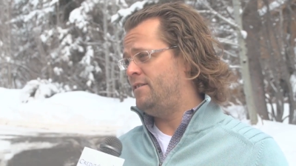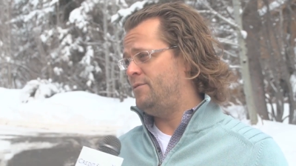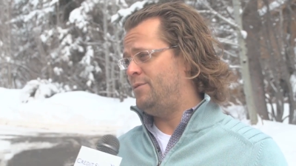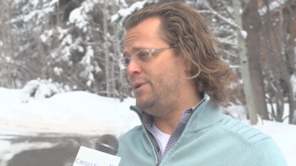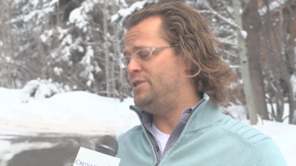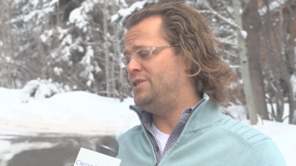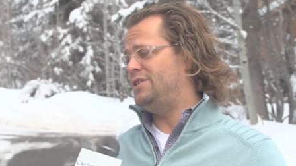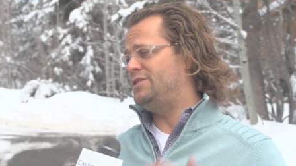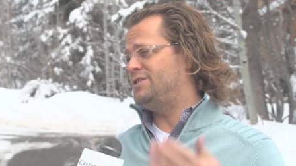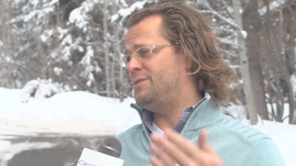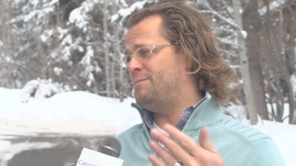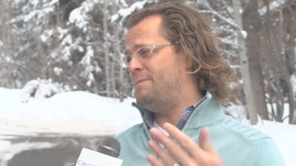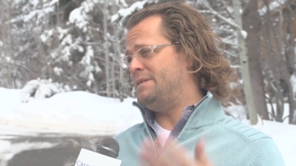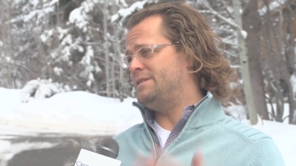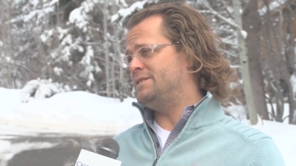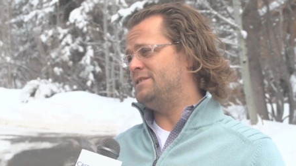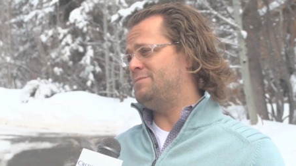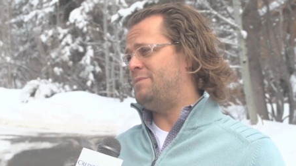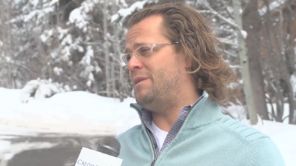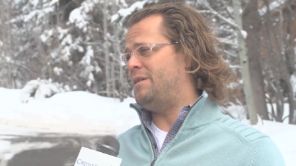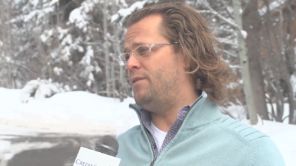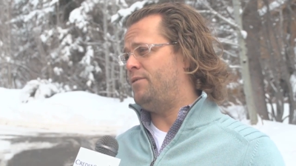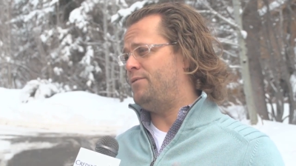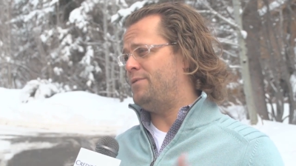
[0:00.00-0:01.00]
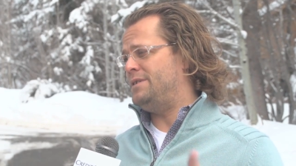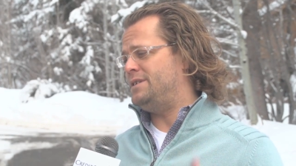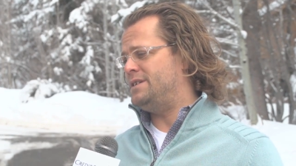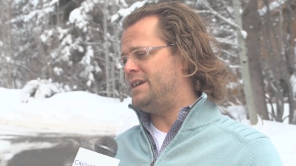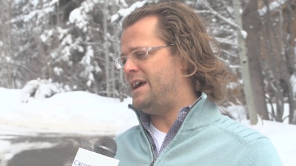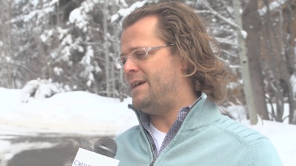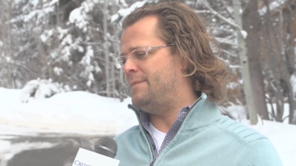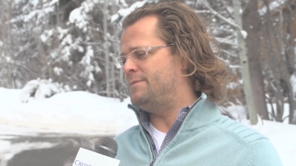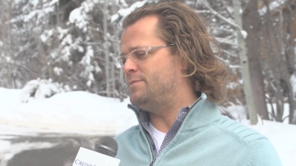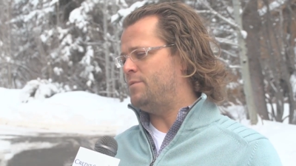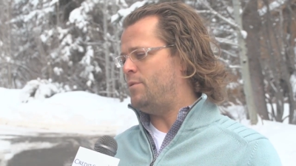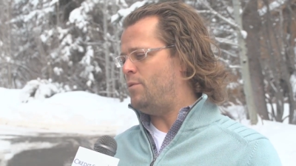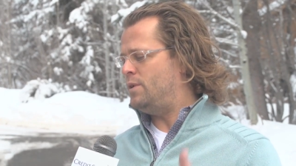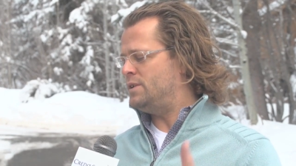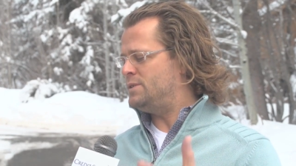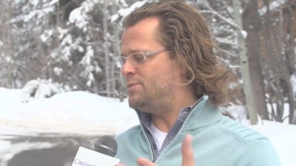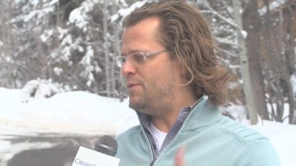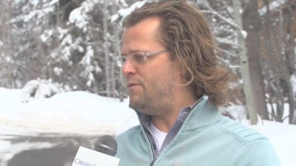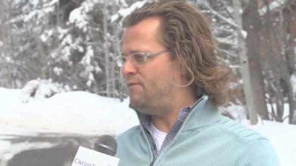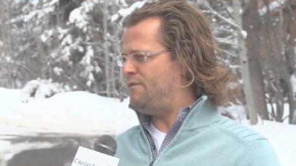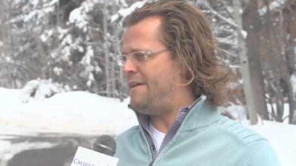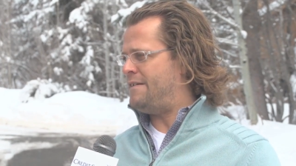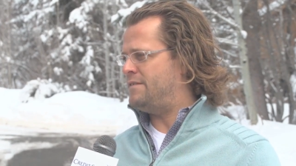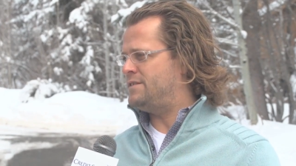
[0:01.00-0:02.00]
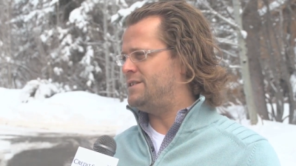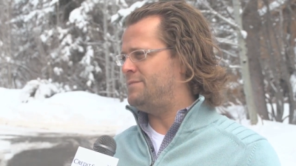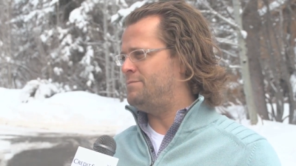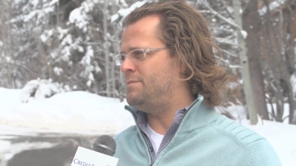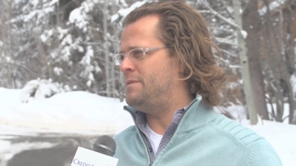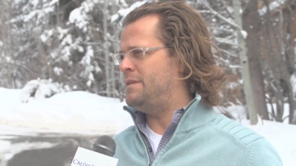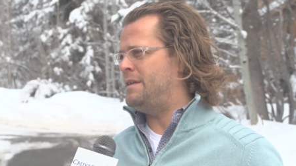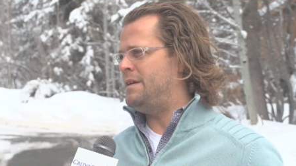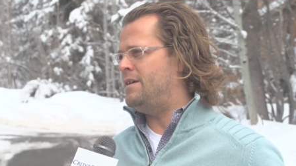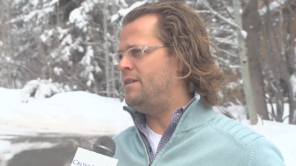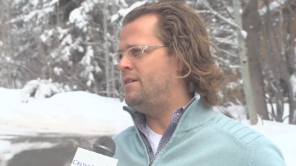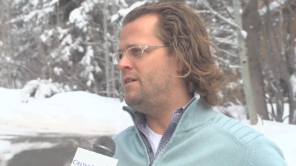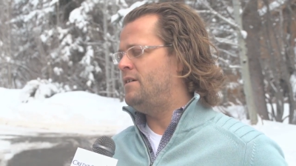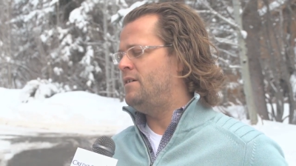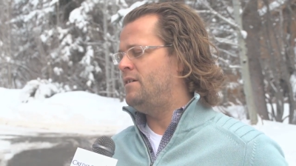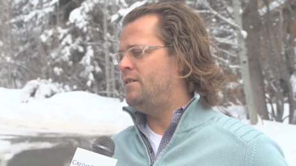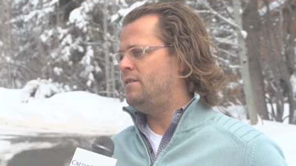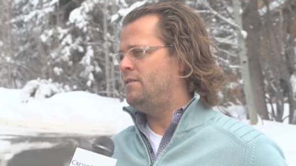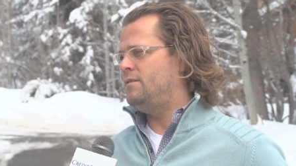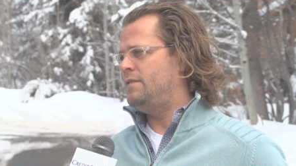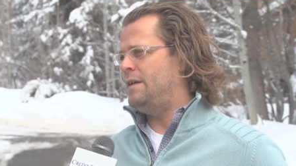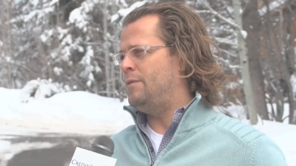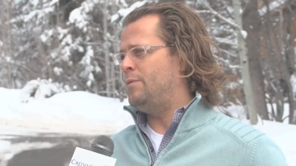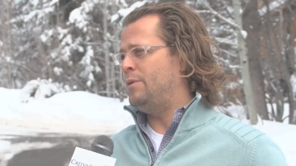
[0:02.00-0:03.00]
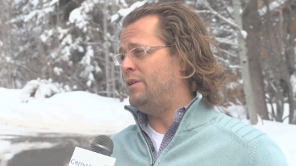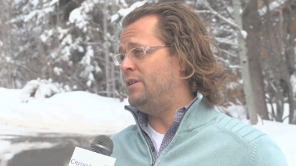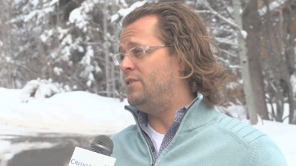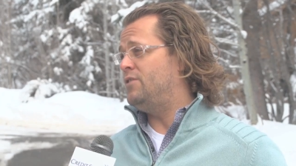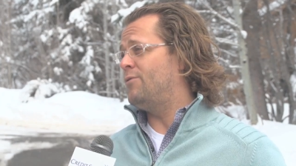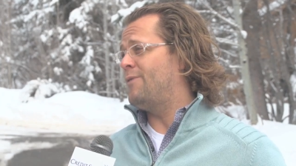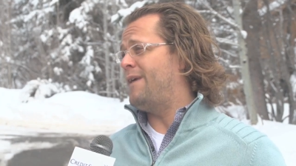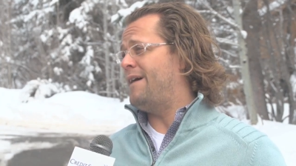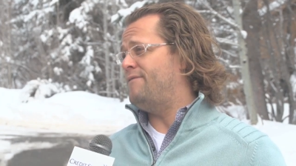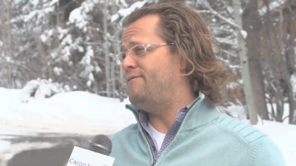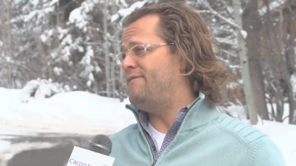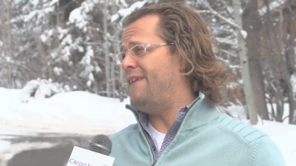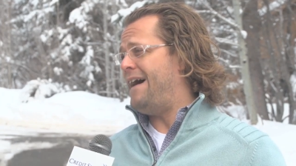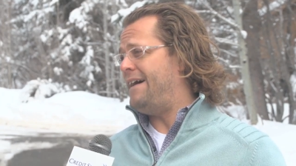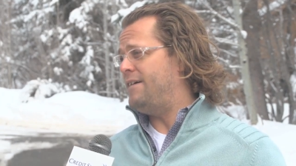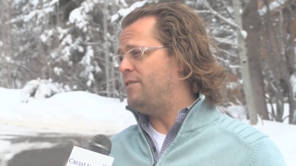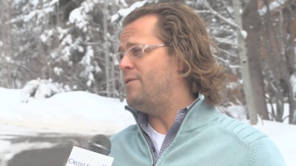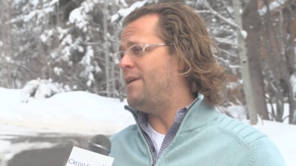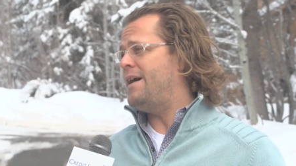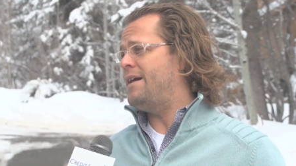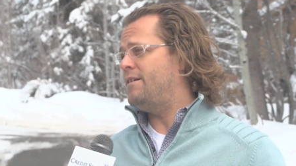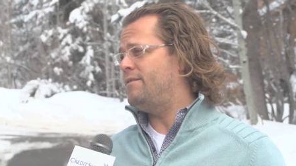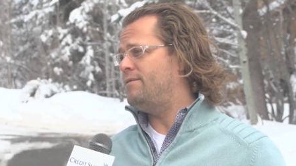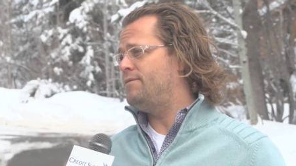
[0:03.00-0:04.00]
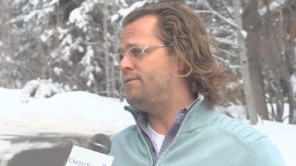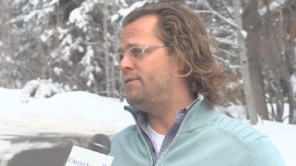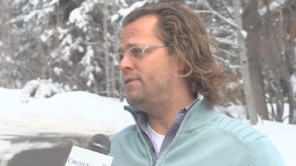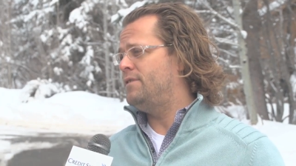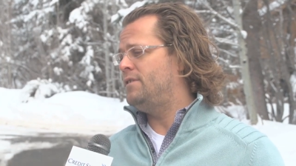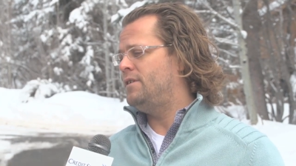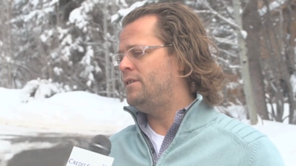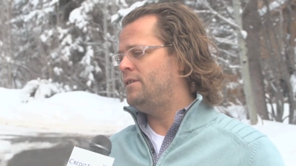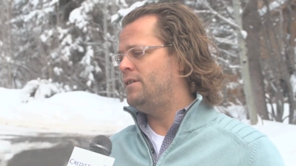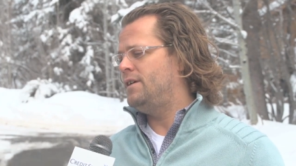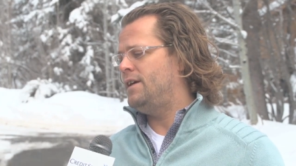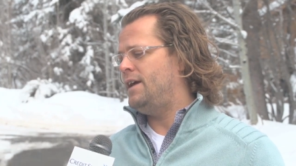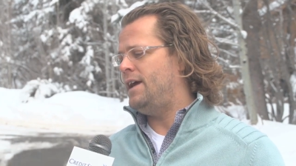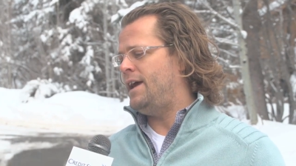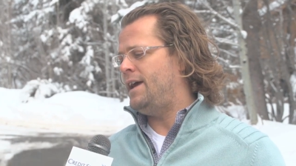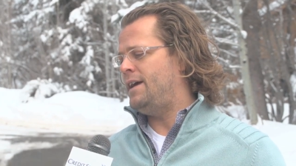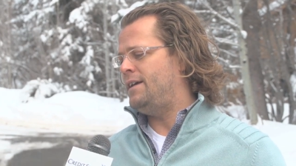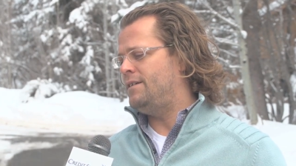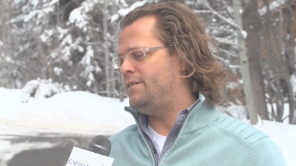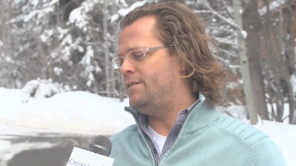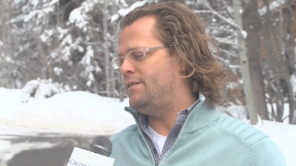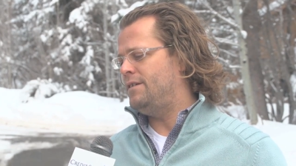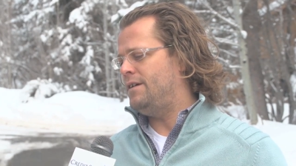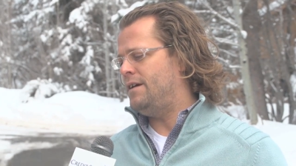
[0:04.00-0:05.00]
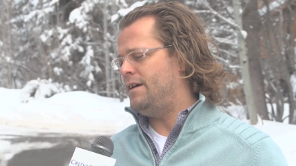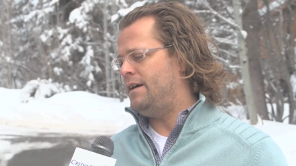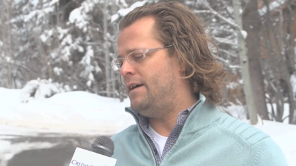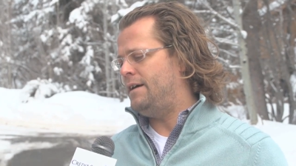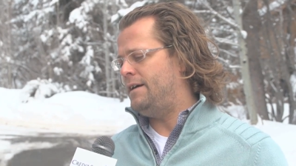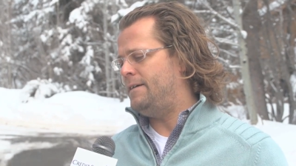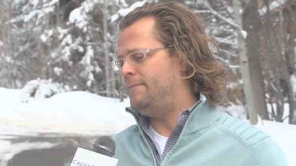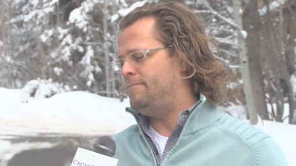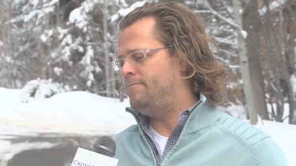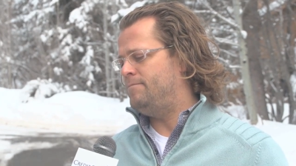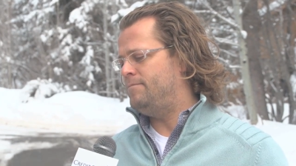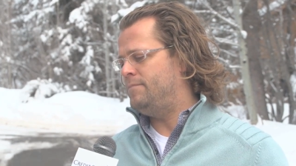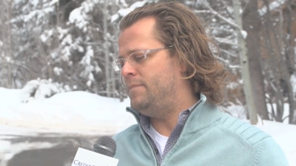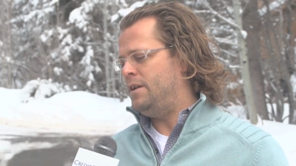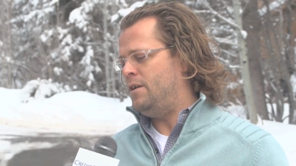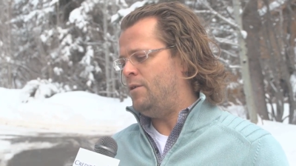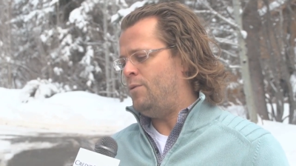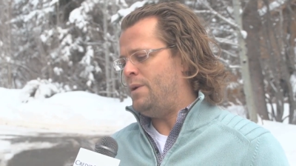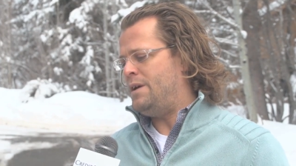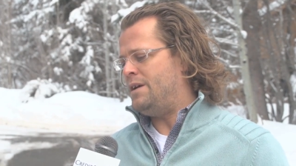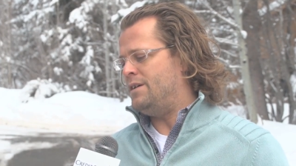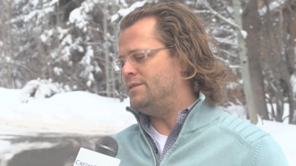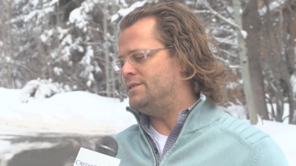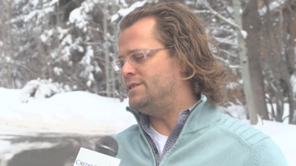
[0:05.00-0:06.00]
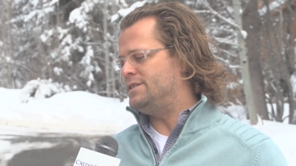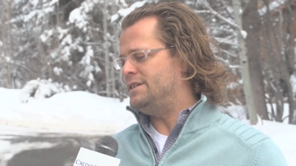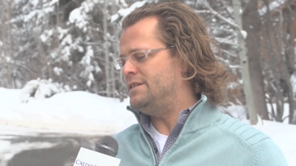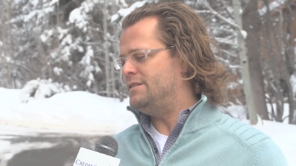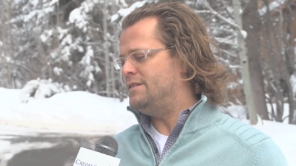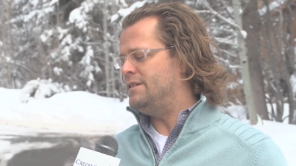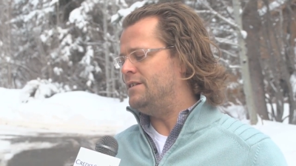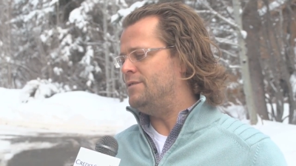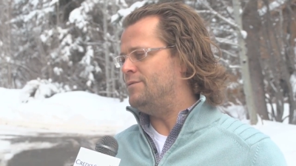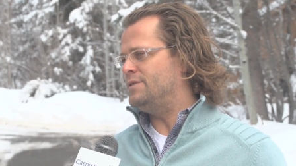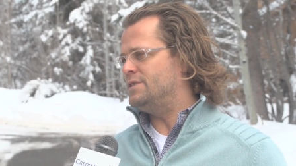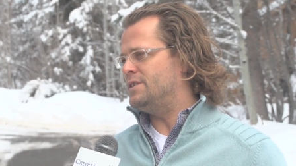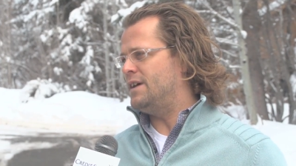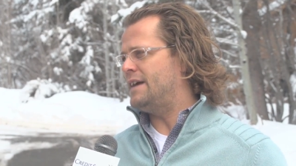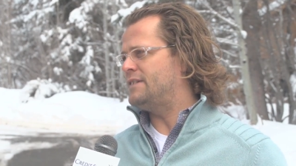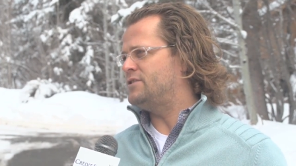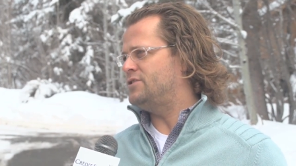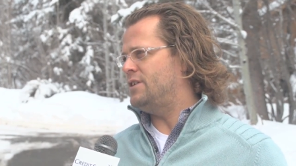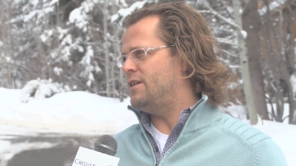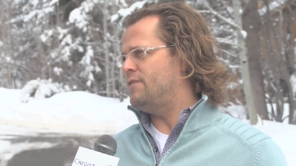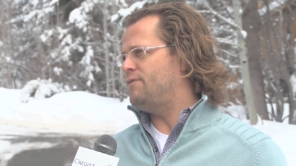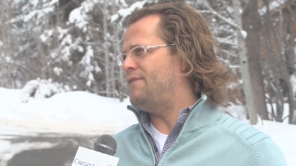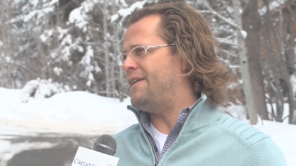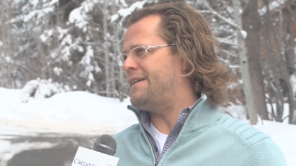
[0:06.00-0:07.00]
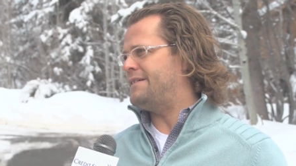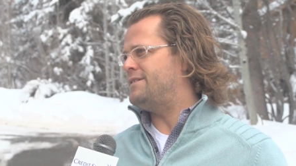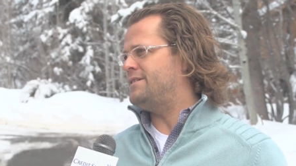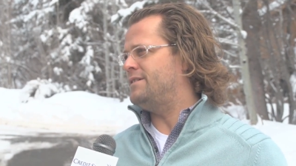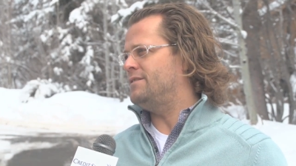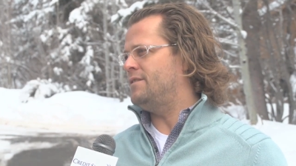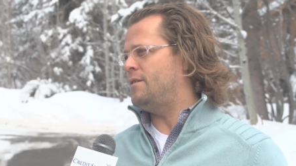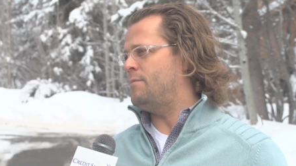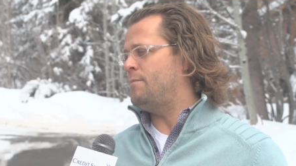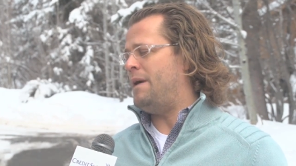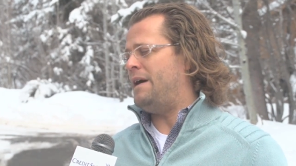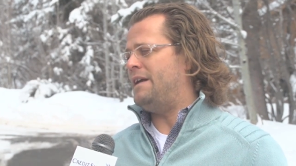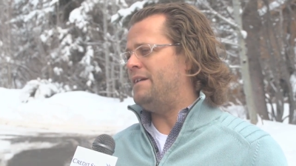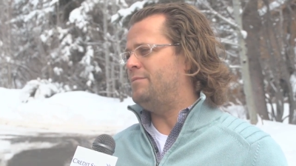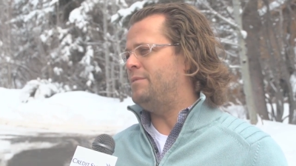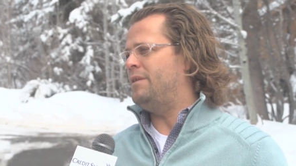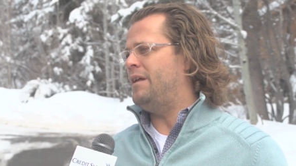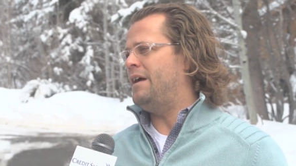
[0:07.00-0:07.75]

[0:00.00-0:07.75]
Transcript: We changed our business model 3 times, but once we found something that they really derive value out of, and we could see that it was actually affecting their bottom